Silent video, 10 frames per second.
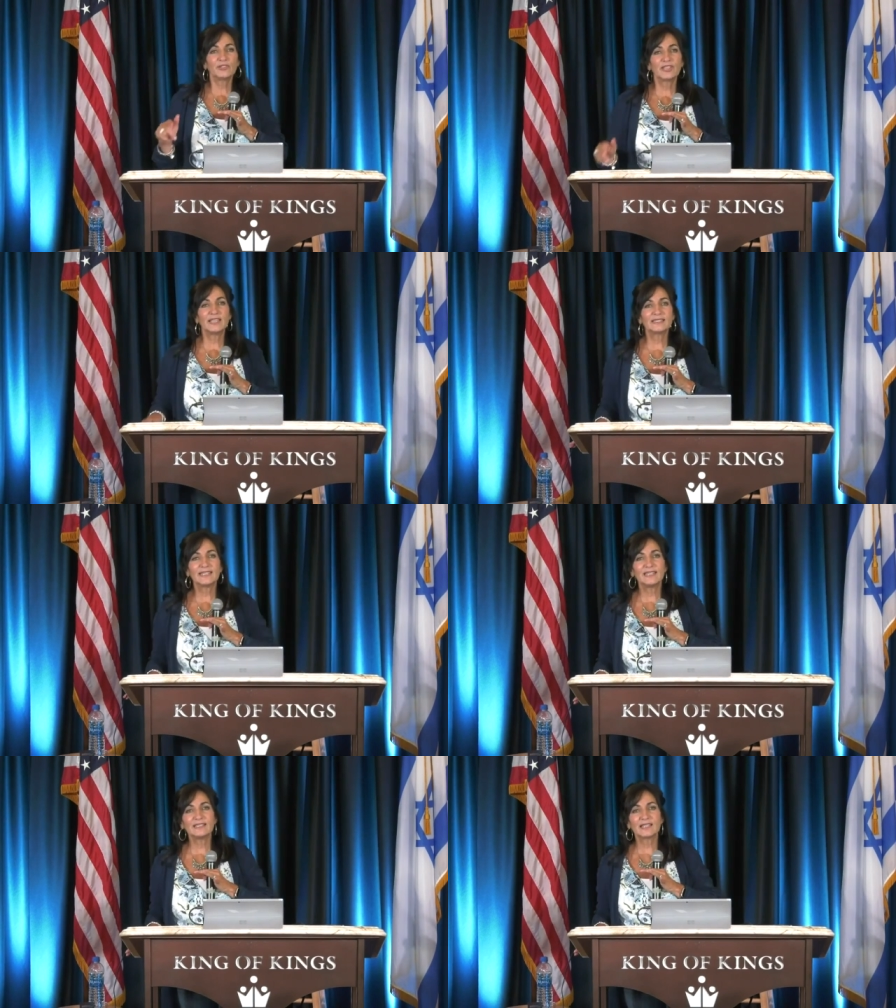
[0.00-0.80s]
Verse
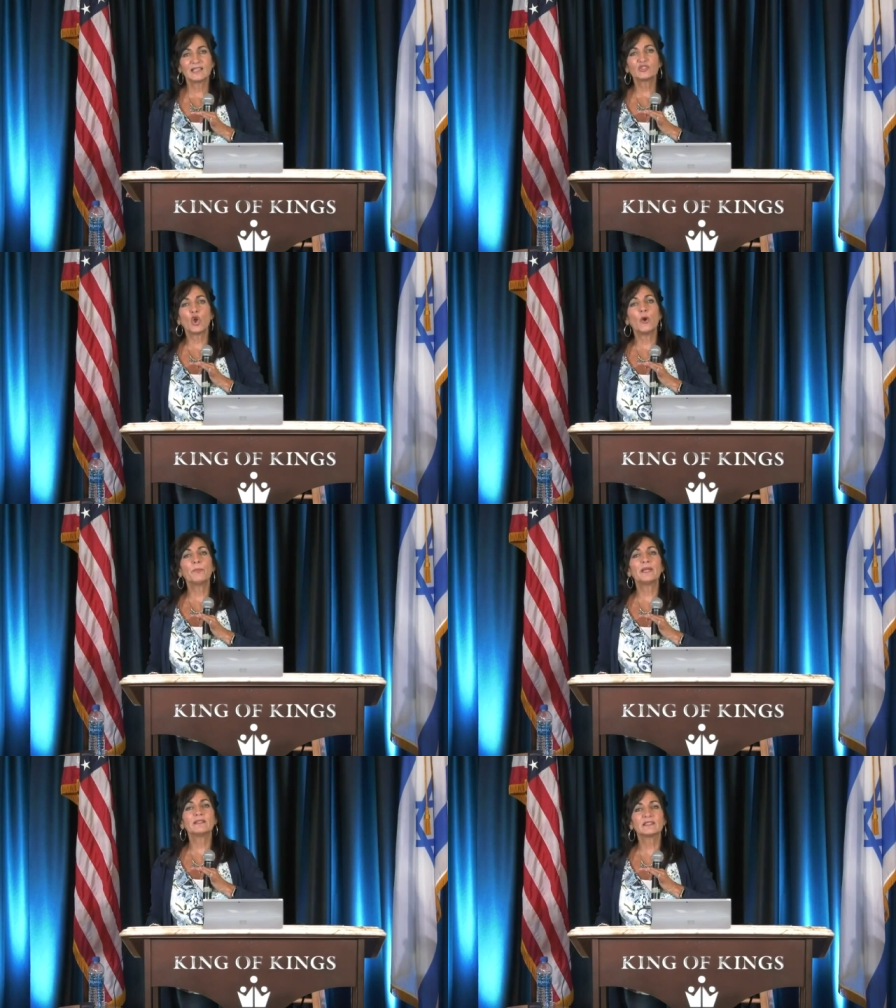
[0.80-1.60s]
18 says,
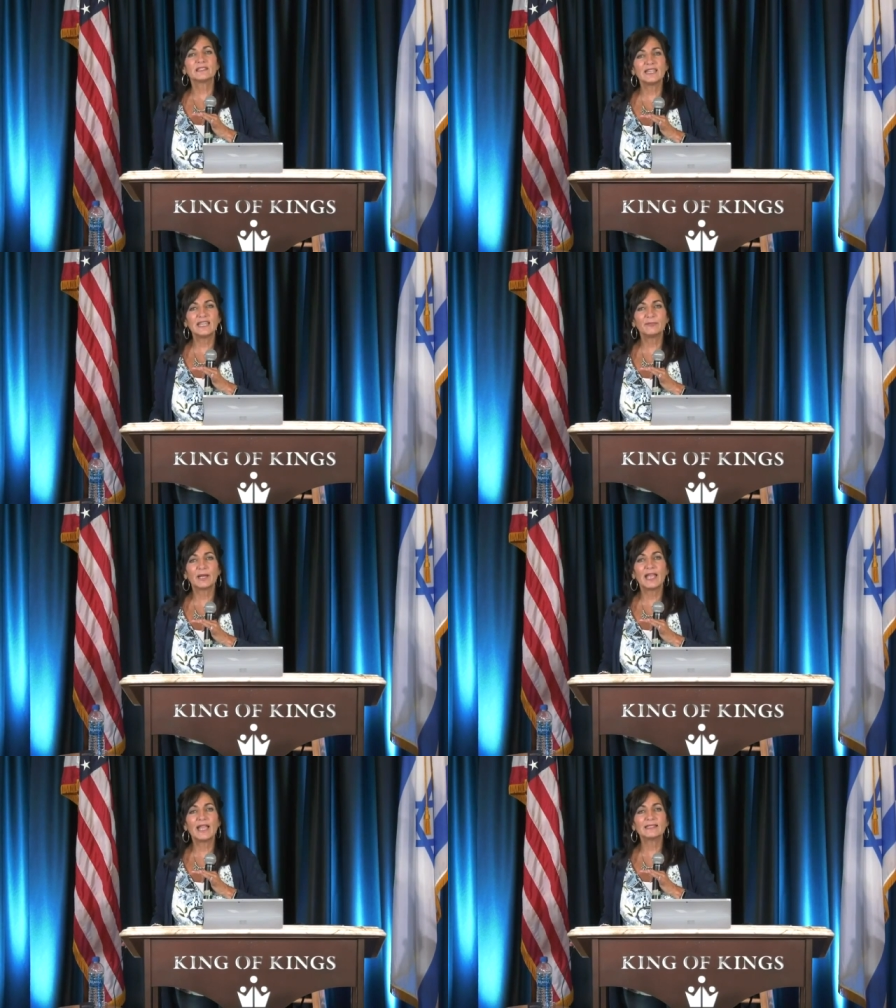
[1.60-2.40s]
"Don't be
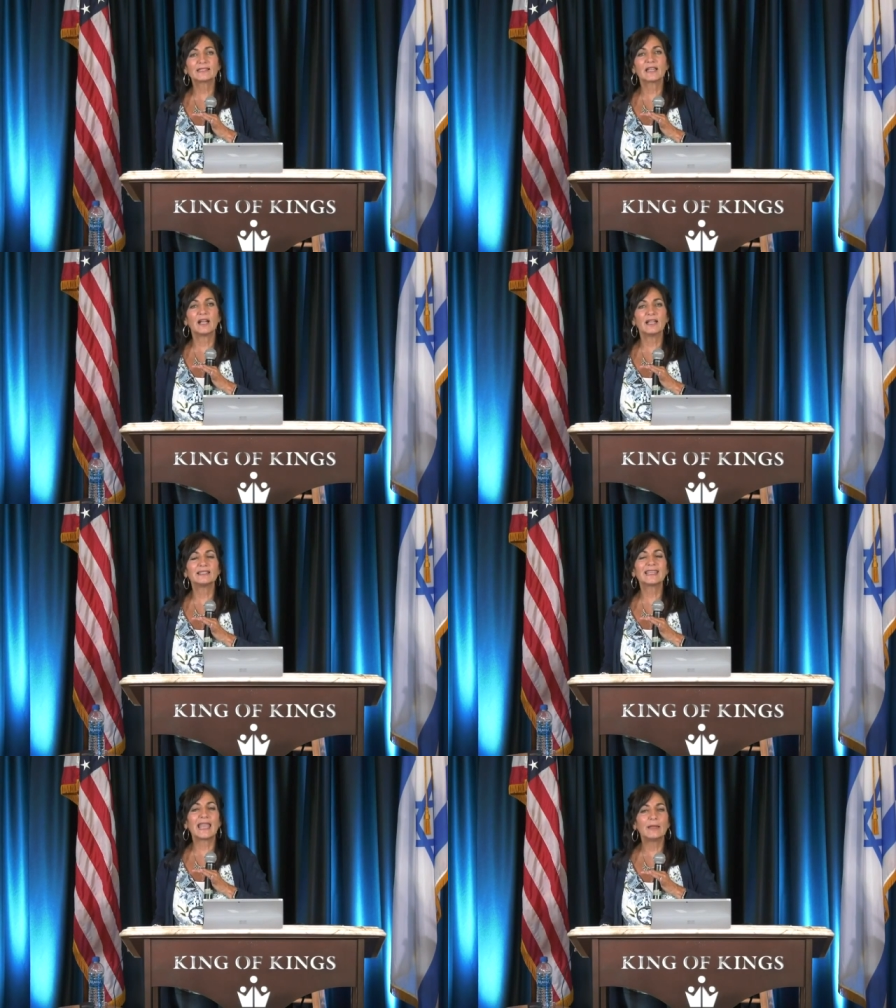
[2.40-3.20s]
deceived by
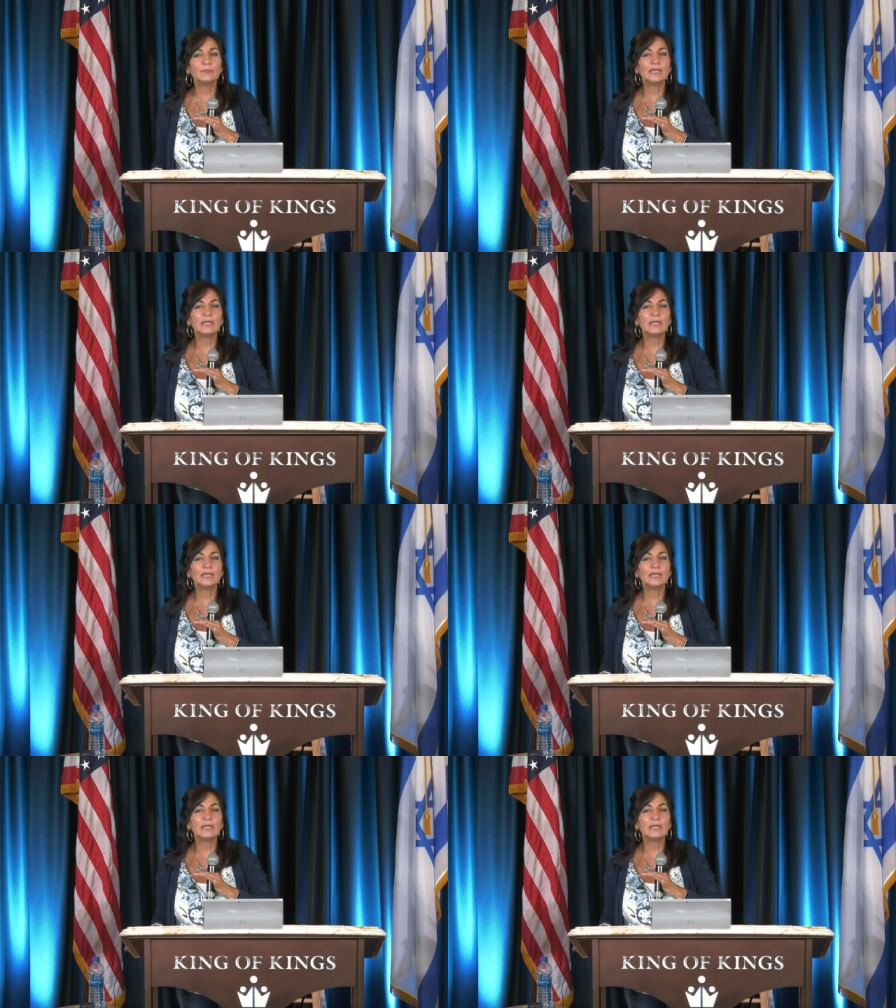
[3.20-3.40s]
Hezekiah's